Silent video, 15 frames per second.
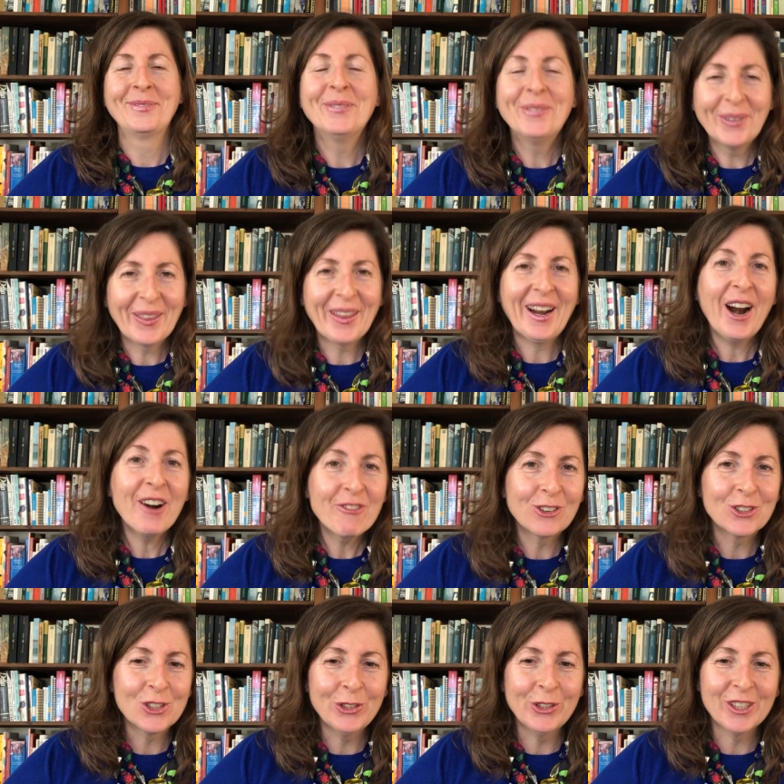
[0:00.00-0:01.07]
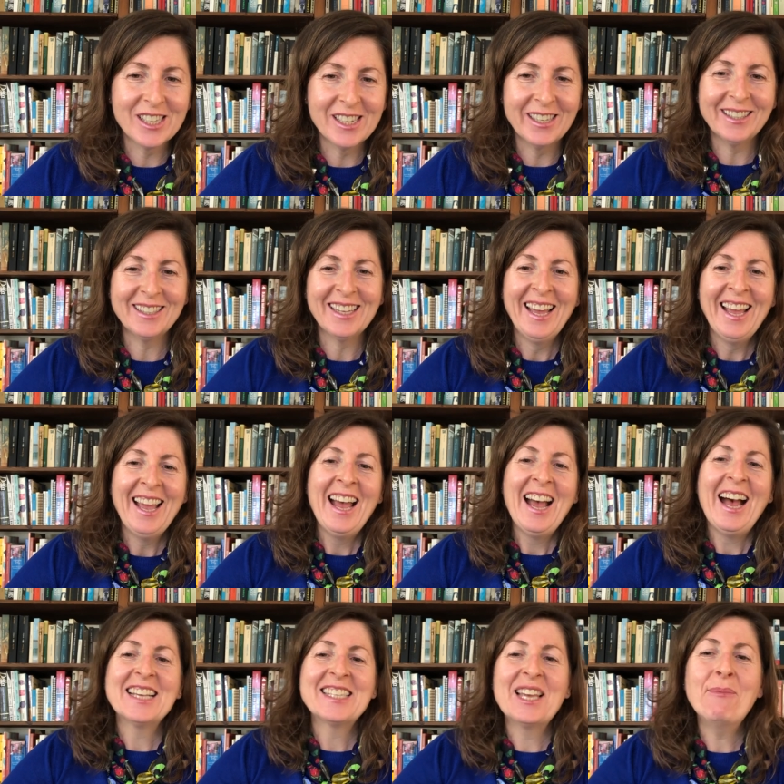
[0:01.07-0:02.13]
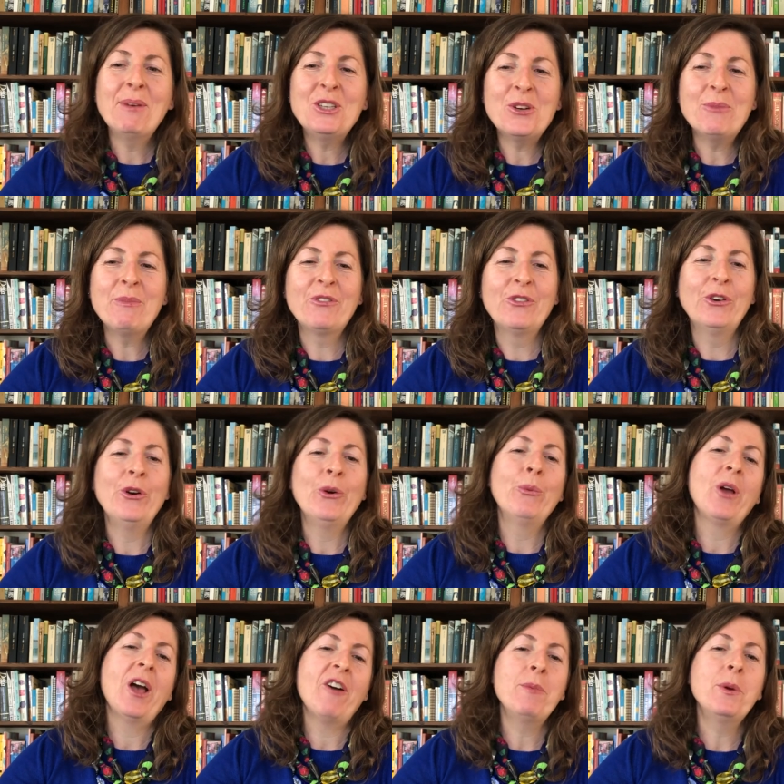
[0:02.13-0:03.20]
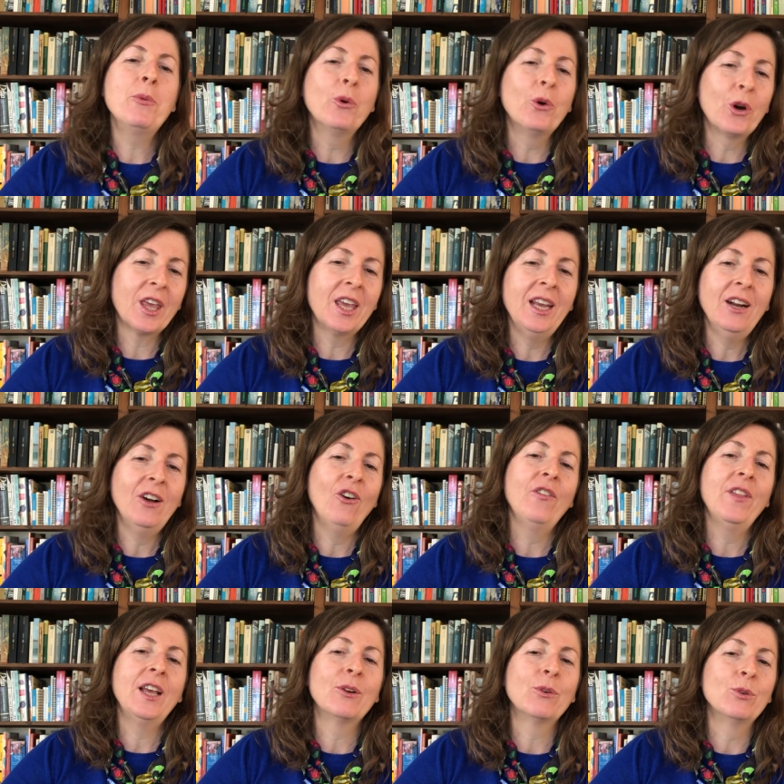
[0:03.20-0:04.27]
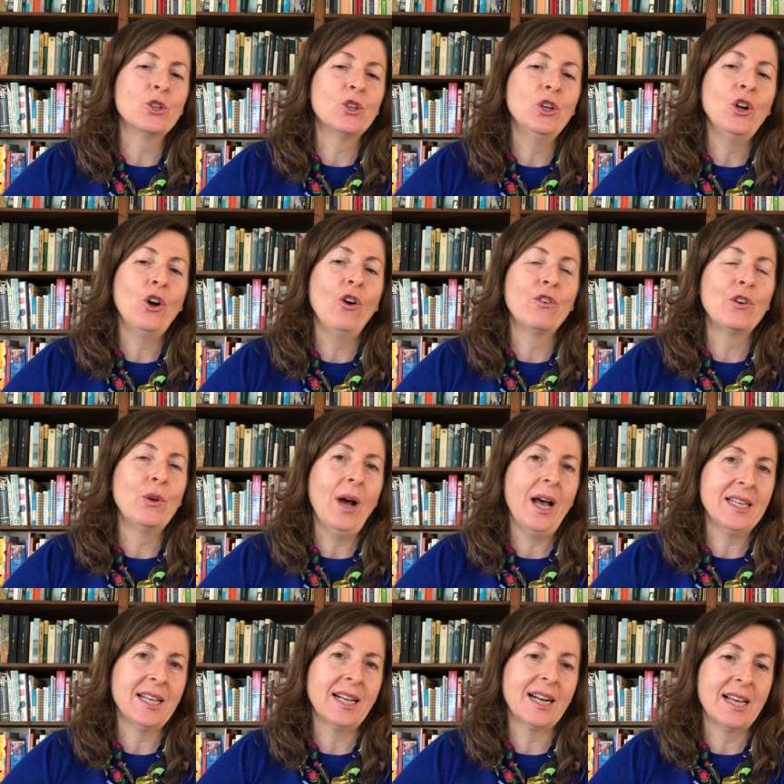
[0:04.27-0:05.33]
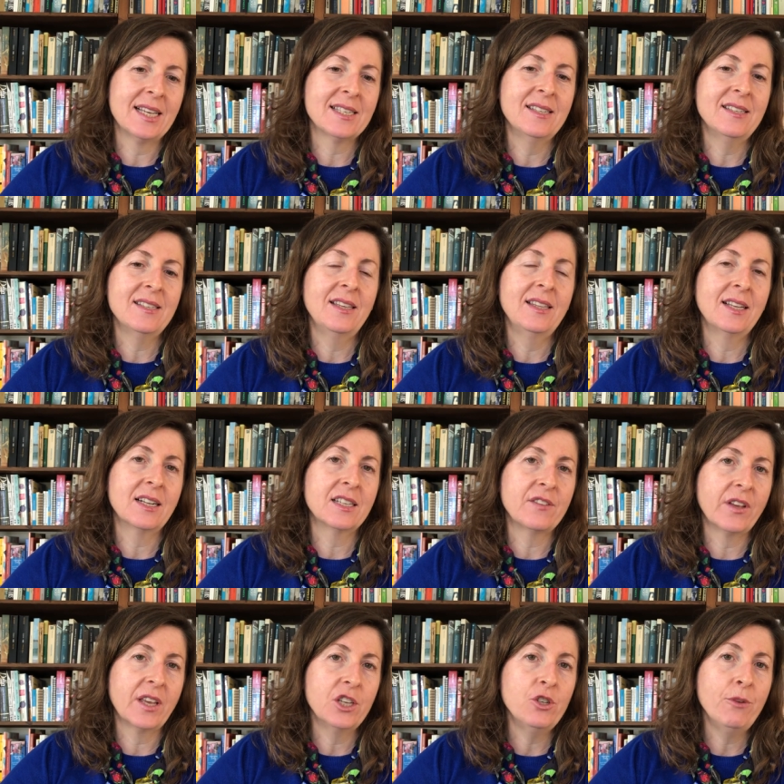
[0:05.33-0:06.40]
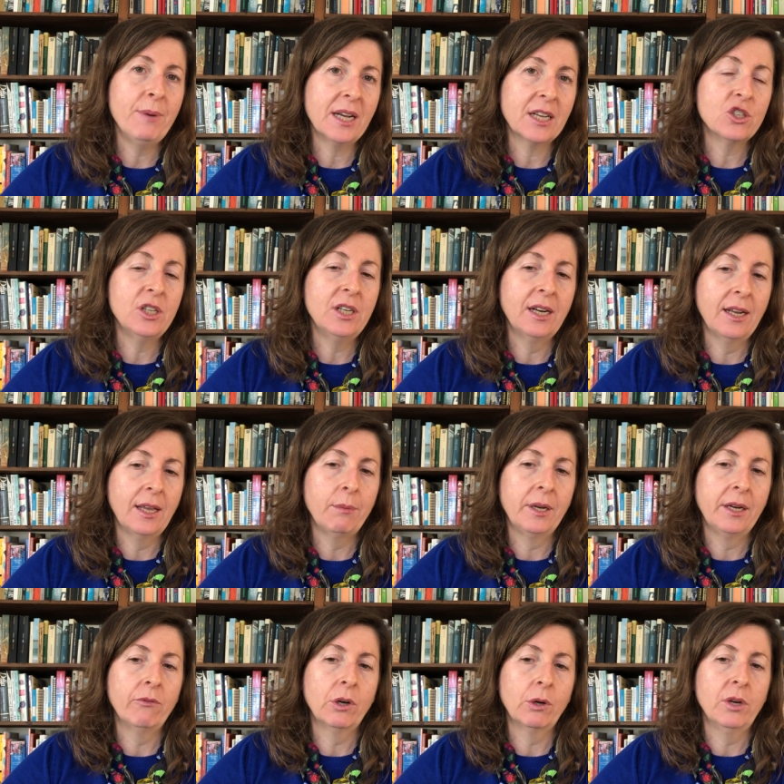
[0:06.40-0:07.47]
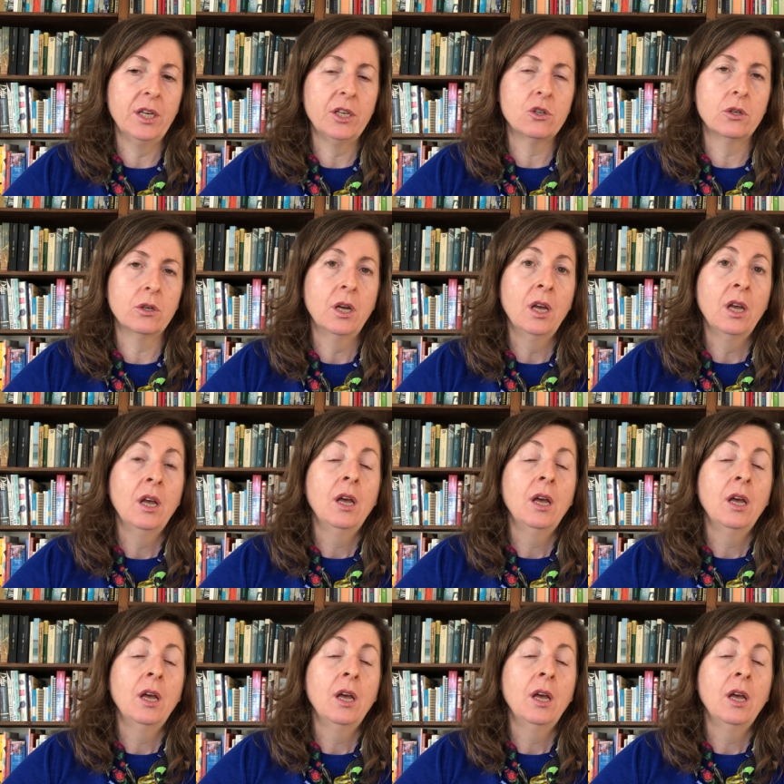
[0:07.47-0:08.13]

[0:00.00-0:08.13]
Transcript: Well, there are for sure, Tjeerd. As I mentioned before, we have been working on the inclusion of new hazard classes in the classification, packaging and labeling regulation,